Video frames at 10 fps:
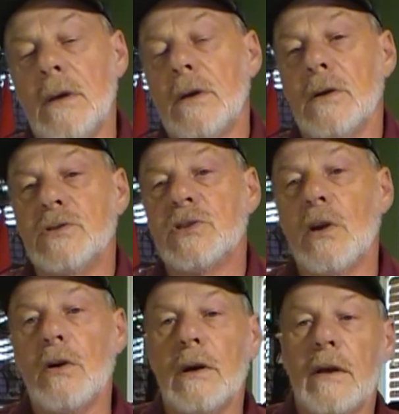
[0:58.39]

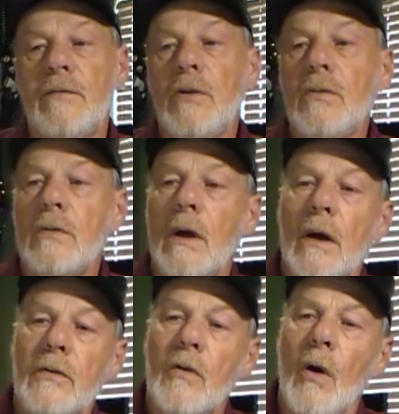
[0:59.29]
concern. If you
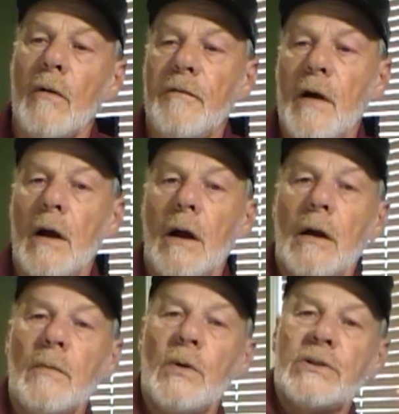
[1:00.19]
draw a
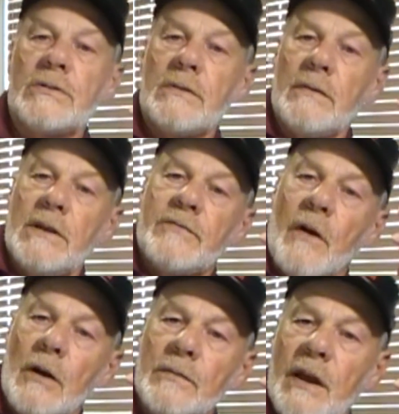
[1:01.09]
firearm, which these
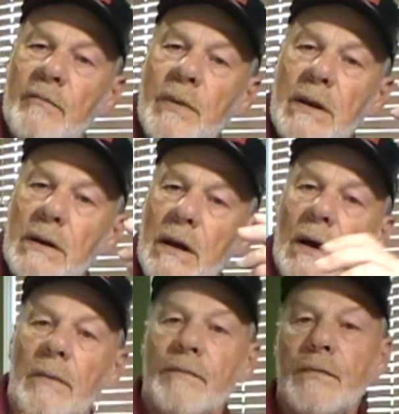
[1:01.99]
firearms have been
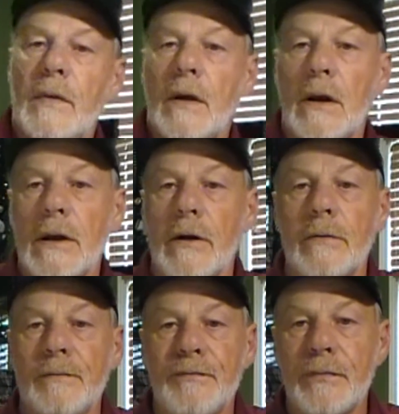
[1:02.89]
cleared,